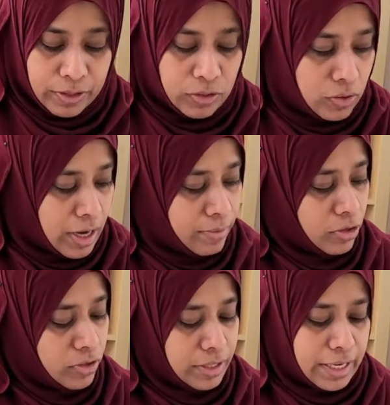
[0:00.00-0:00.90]
So I'm
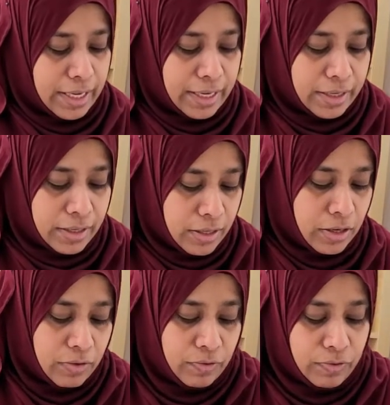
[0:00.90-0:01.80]
going to take
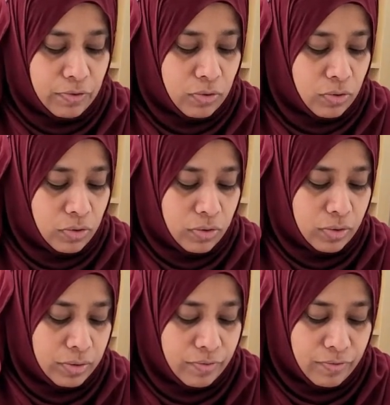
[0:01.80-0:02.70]
4,
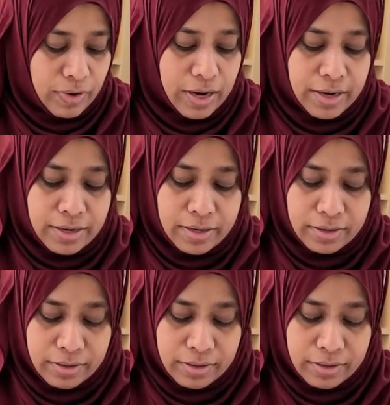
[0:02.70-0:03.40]
1,